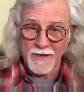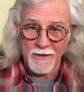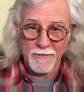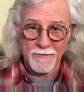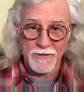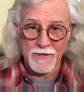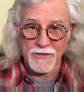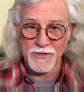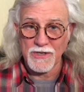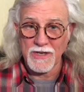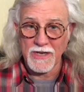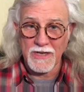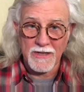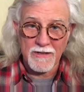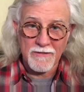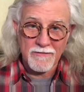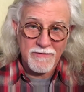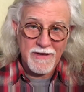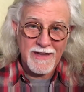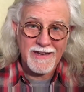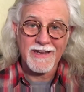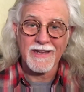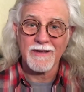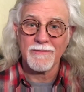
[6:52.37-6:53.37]
machine, the
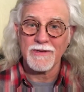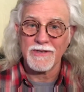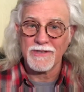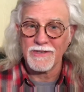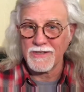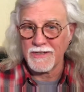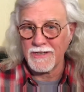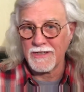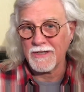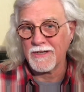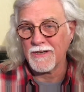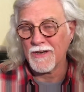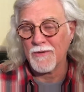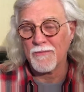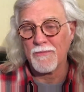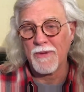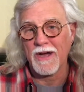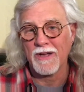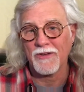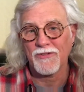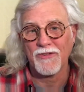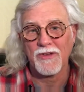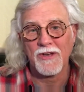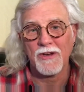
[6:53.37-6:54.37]
vending machine you can
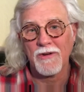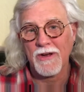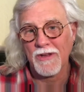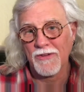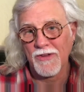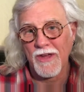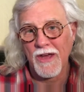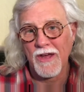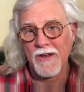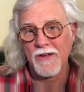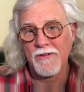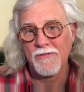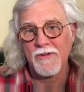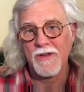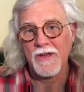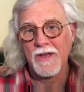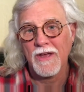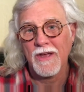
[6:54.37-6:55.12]
buy cigarettes out of,